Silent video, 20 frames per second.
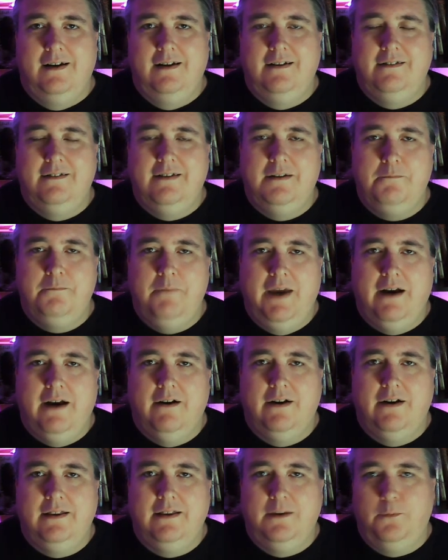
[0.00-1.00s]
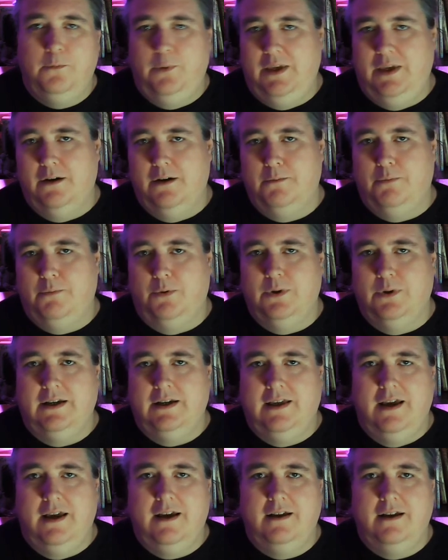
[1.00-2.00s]
It is in Mary that we are born
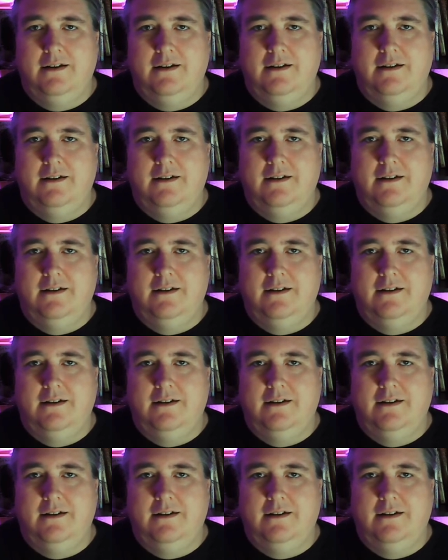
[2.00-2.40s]
again.